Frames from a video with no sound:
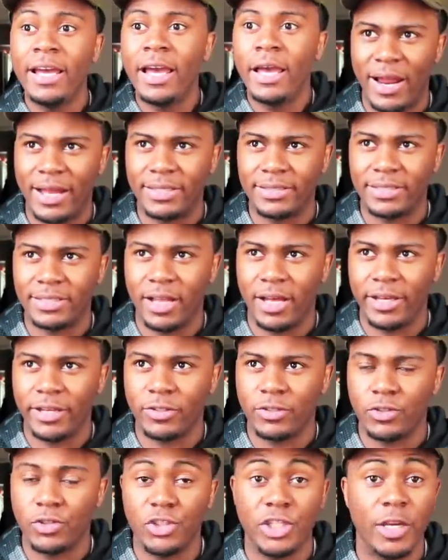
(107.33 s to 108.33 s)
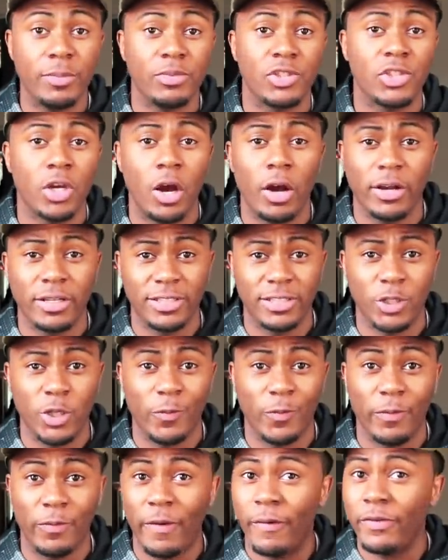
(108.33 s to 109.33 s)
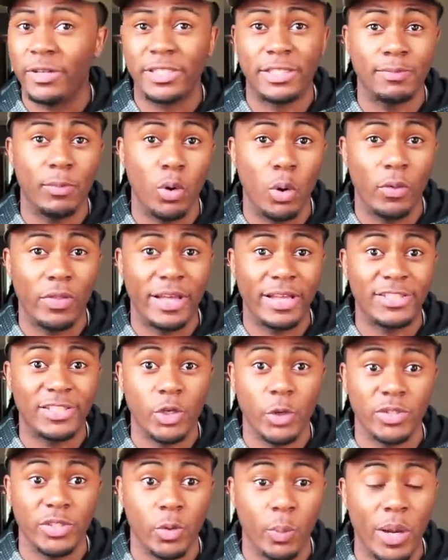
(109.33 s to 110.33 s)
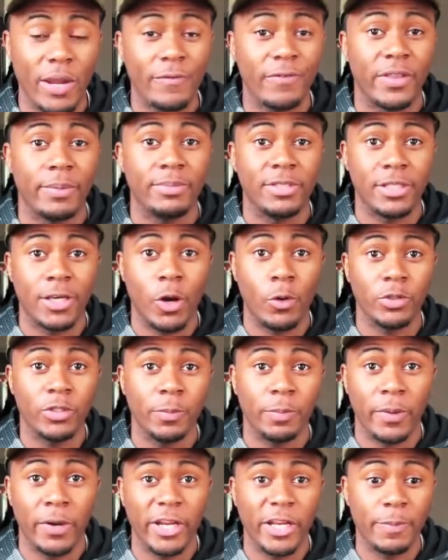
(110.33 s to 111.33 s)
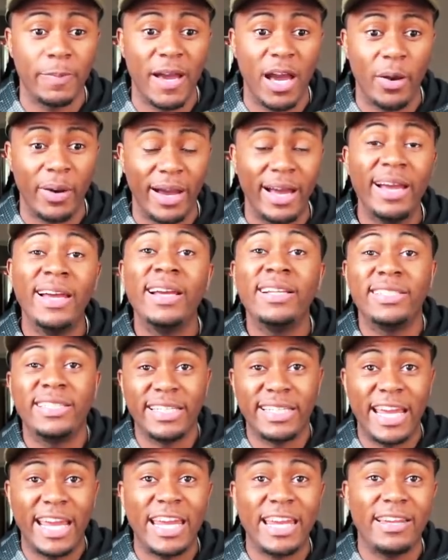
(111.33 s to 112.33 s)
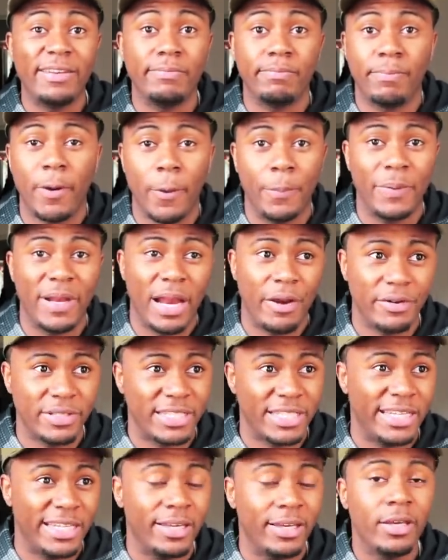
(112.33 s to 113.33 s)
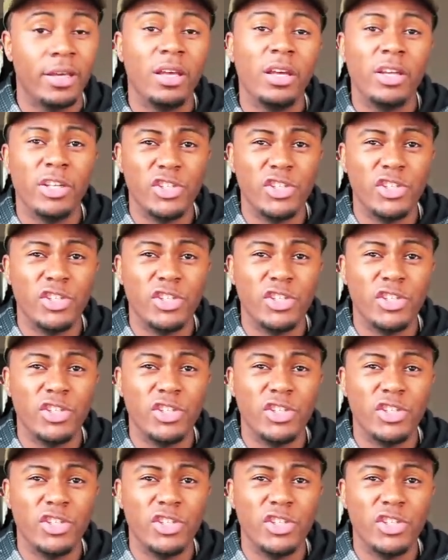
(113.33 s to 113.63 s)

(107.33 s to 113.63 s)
Brands like Gymshark and stuff were very small then, so it was a way for them to go to Bodypower to gain popularity.